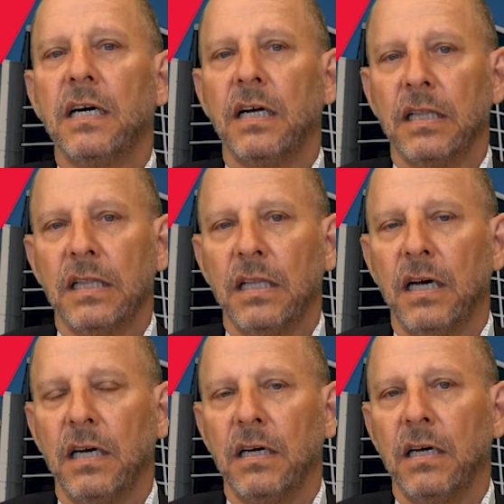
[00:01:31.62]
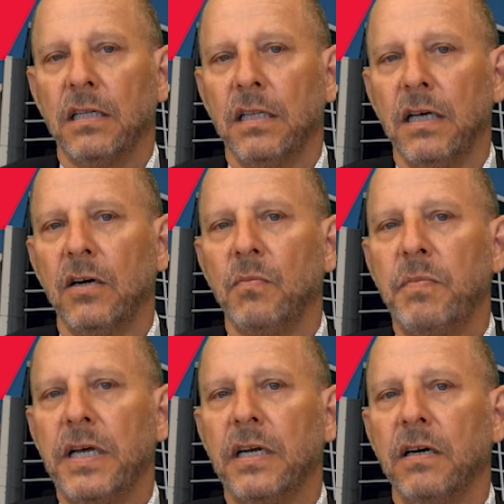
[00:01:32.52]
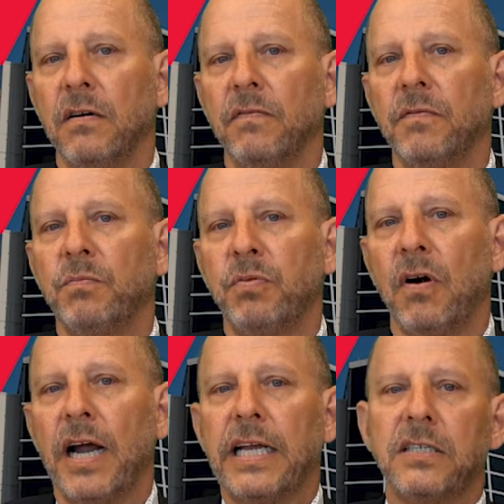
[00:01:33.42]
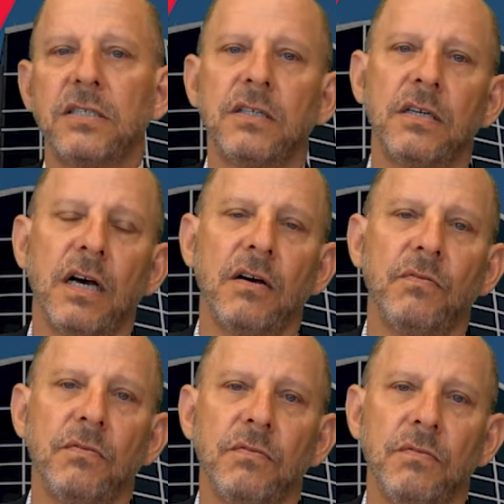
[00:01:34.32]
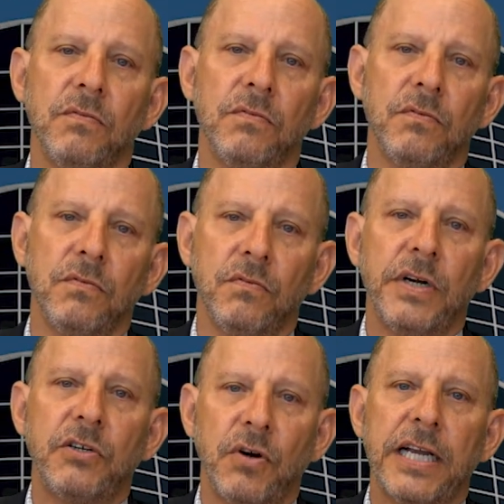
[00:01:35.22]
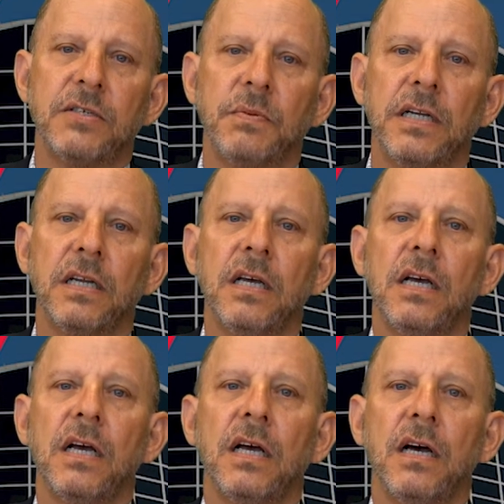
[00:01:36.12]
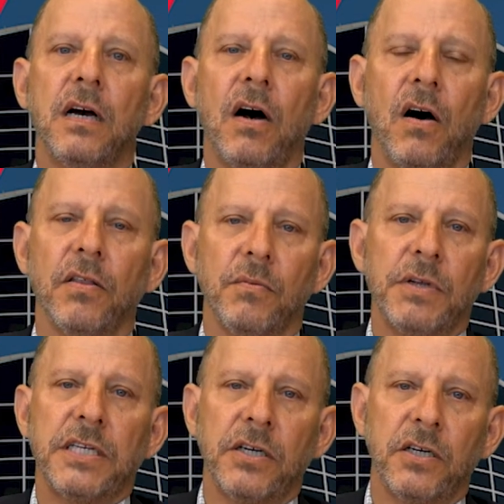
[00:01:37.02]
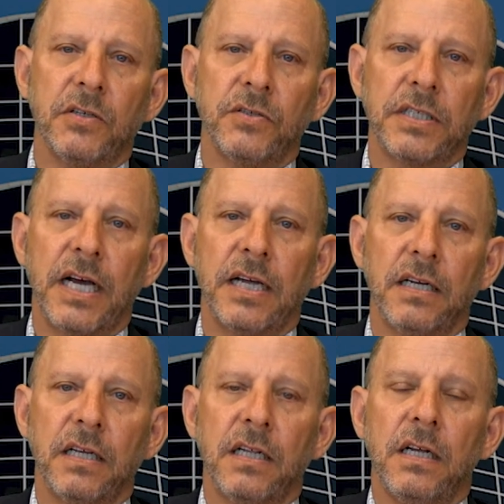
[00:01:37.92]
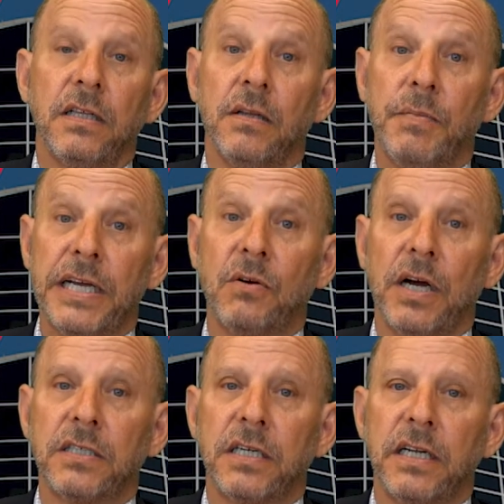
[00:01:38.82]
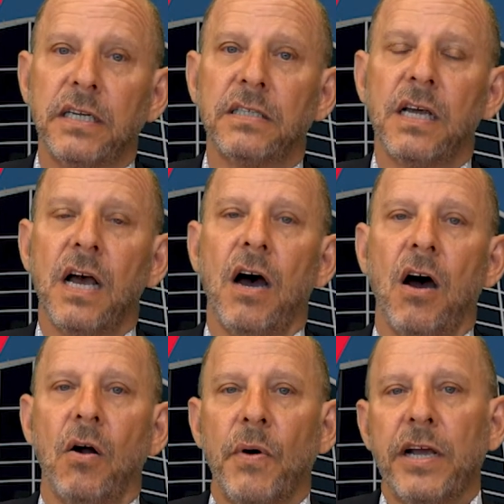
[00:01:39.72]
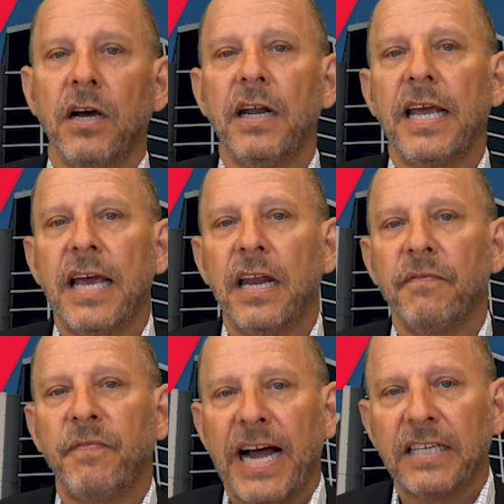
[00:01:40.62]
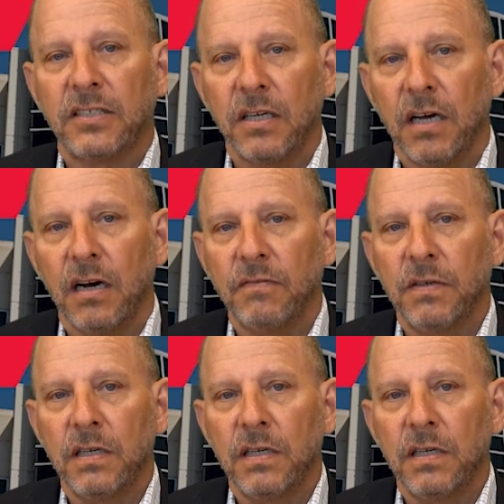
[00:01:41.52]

a little bit of price retracement on the material side. The big question is, are we going to get it fast enough?